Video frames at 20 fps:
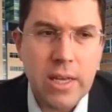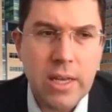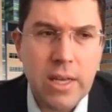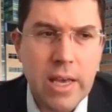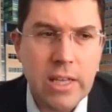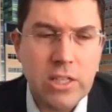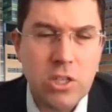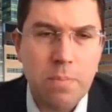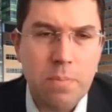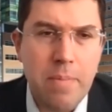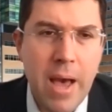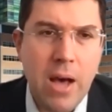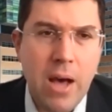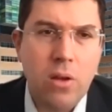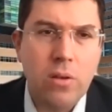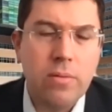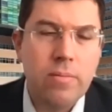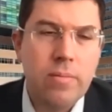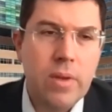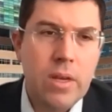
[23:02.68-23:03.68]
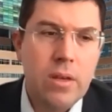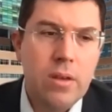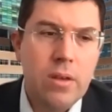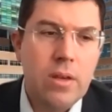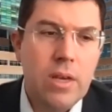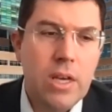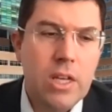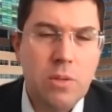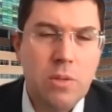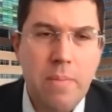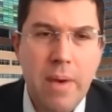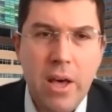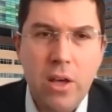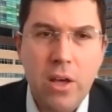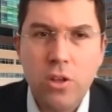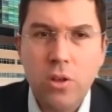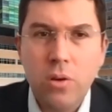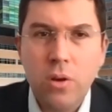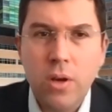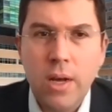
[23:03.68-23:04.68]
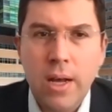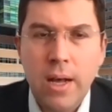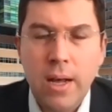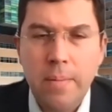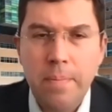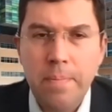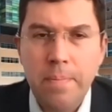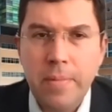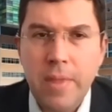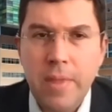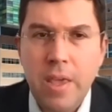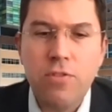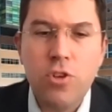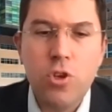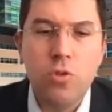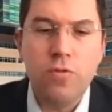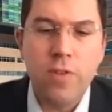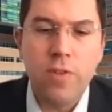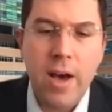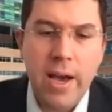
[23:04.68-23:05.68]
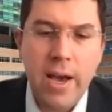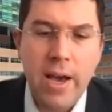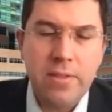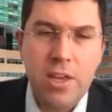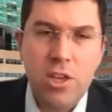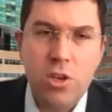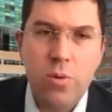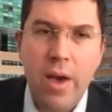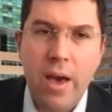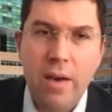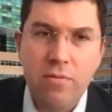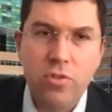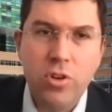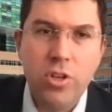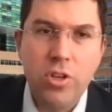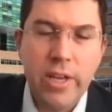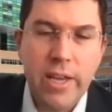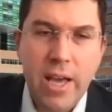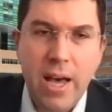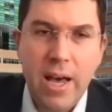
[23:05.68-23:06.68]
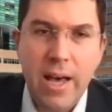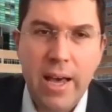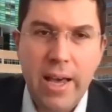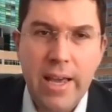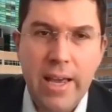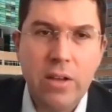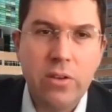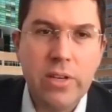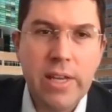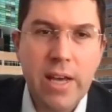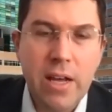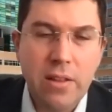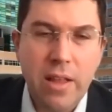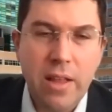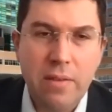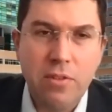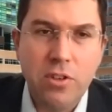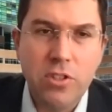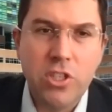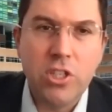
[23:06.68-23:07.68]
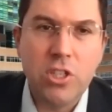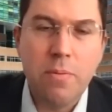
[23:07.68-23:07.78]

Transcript: And it's about if you find that you have really high LDL levels,